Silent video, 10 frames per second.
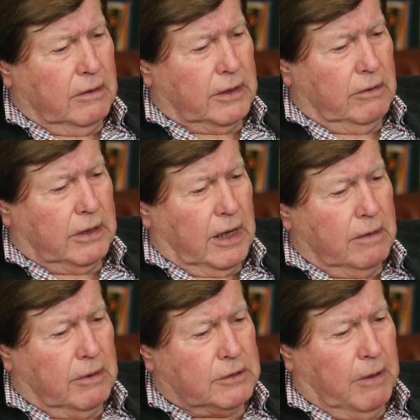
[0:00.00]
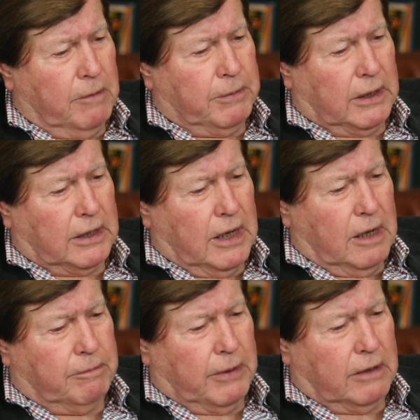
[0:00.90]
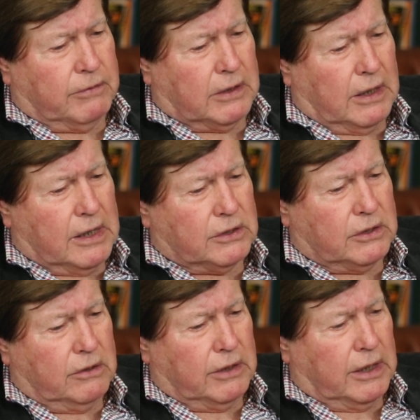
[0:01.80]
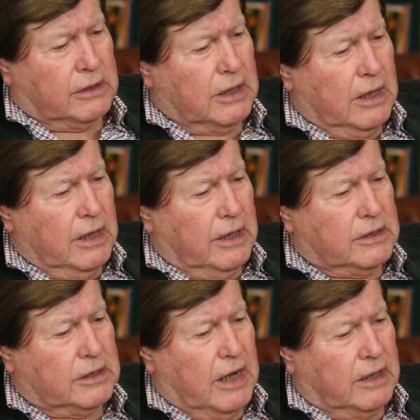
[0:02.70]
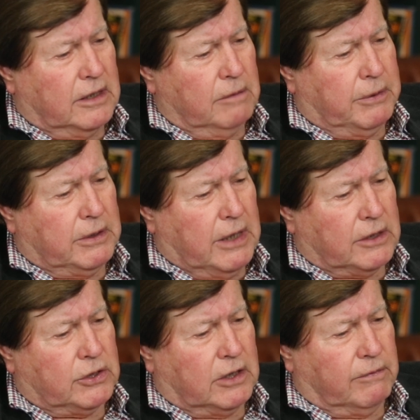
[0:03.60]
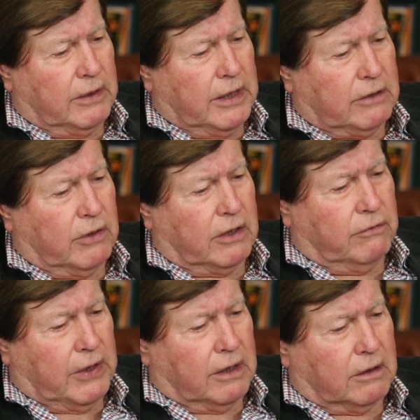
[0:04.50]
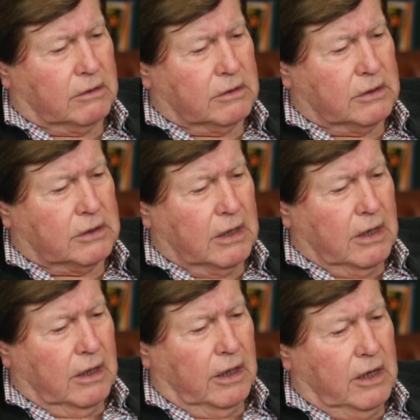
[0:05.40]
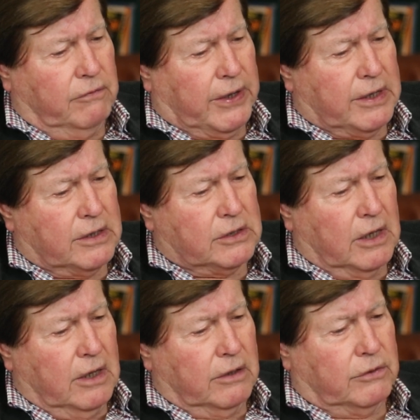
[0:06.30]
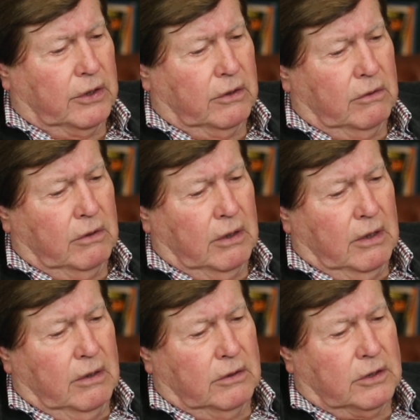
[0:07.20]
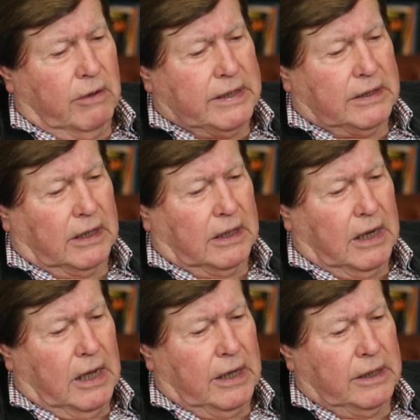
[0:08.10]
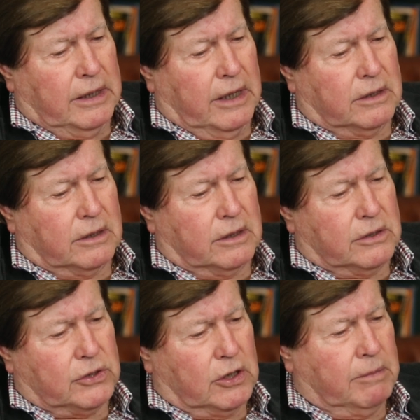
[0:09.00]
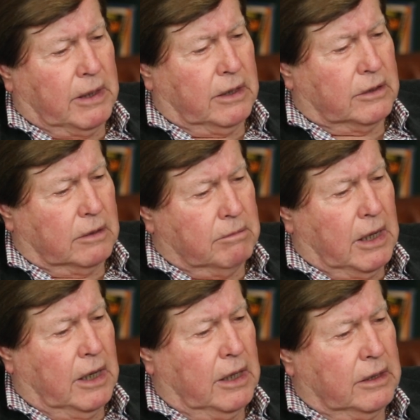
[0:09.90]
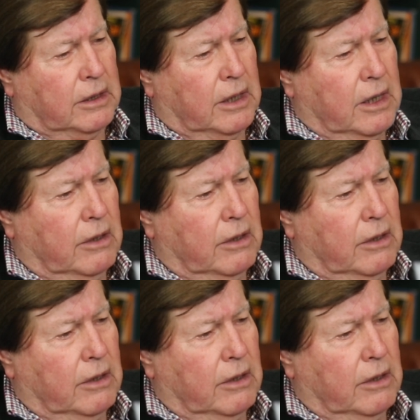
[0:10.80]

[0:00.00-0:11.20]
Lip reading: The UK most popular car brand for the last 2 years is cutting production of electric vehicles, EVs, due to a decline in consumer demand.